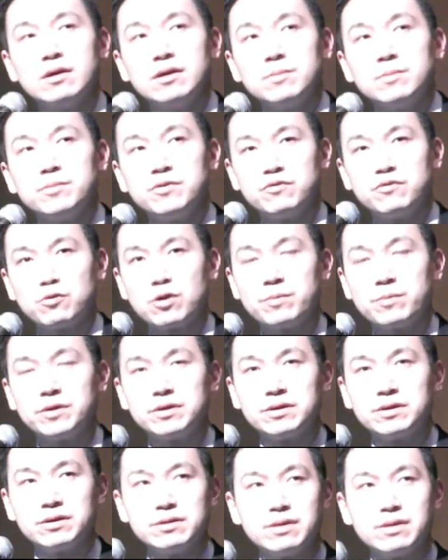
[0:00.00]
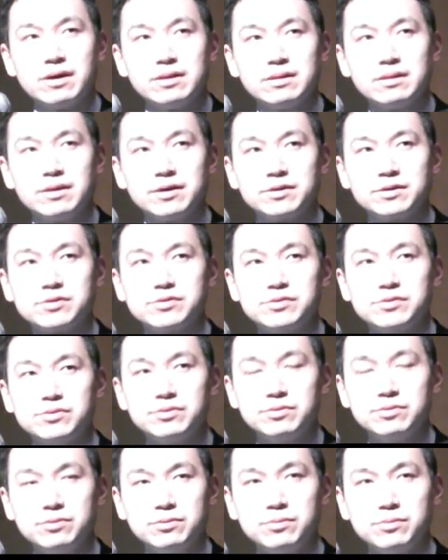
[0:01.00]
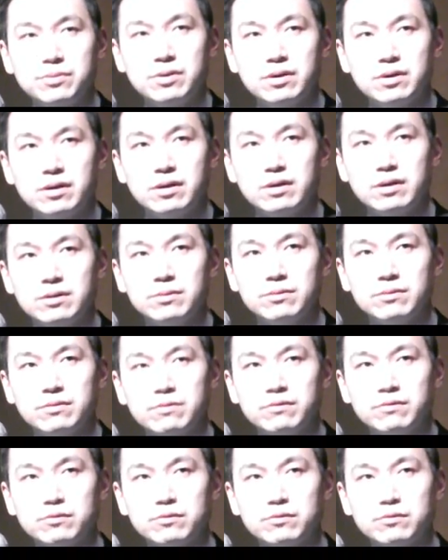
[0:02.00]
Before I begin, I'd like to, of